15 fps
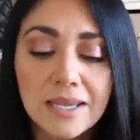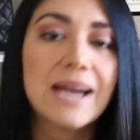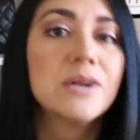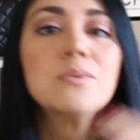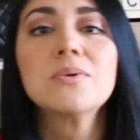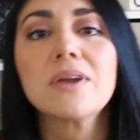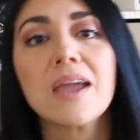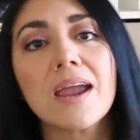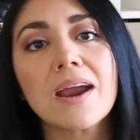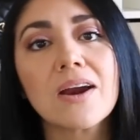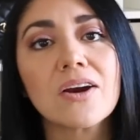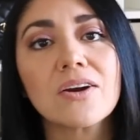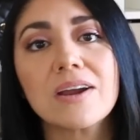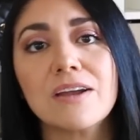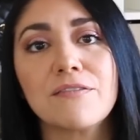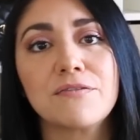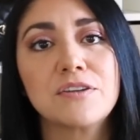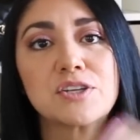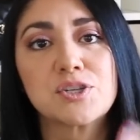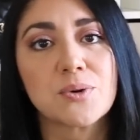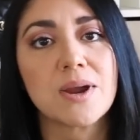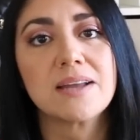I don't care if the
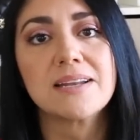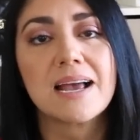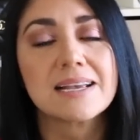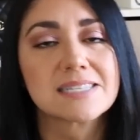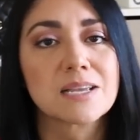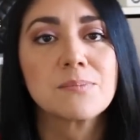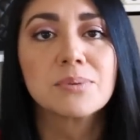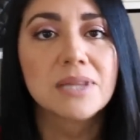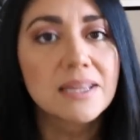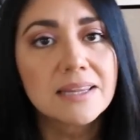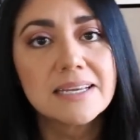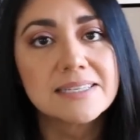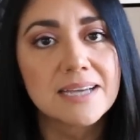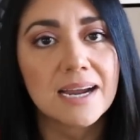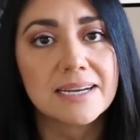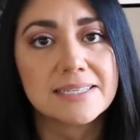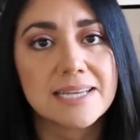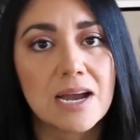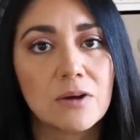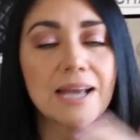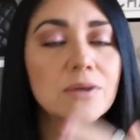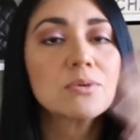trend has completely died
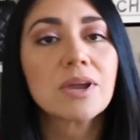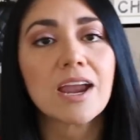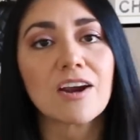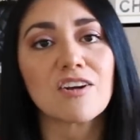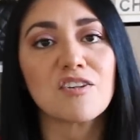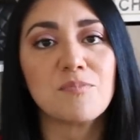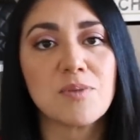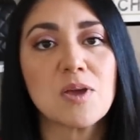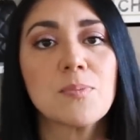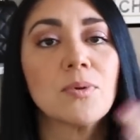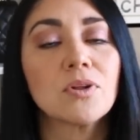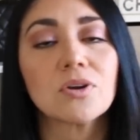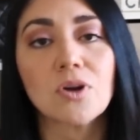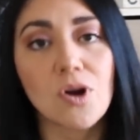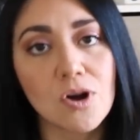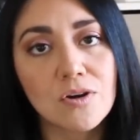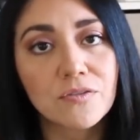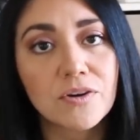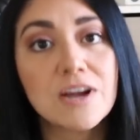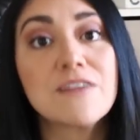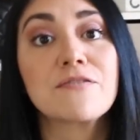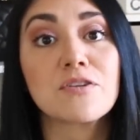down. I don't care if people are
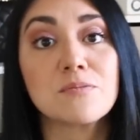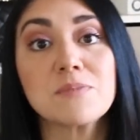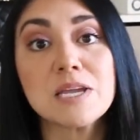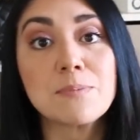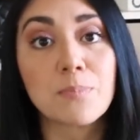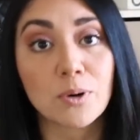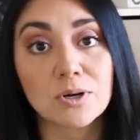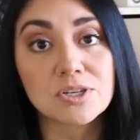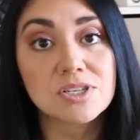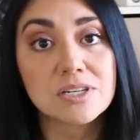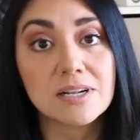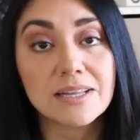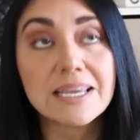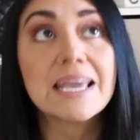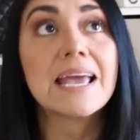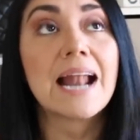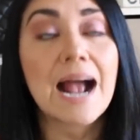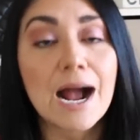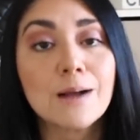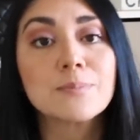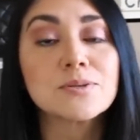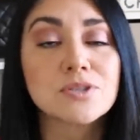over it. For me personally, it
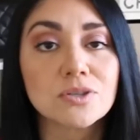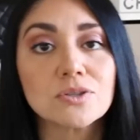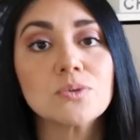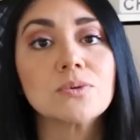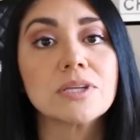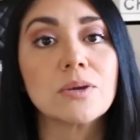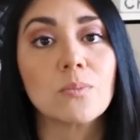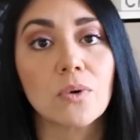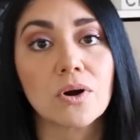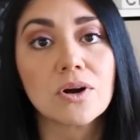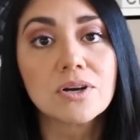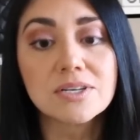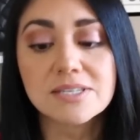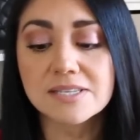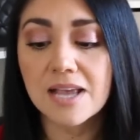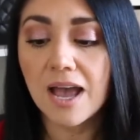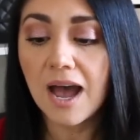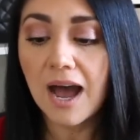absolutely works.